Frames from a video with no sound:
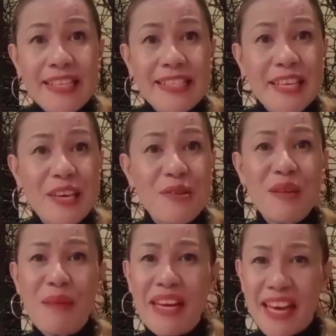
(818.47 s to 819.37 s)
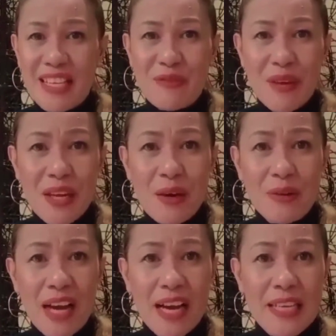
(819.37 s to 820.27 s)
See you in my next video,
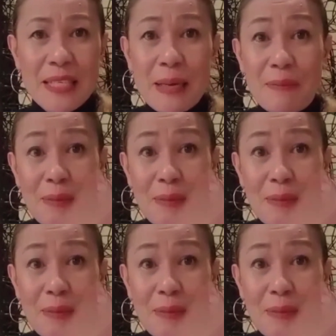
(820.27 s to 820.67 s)
guys.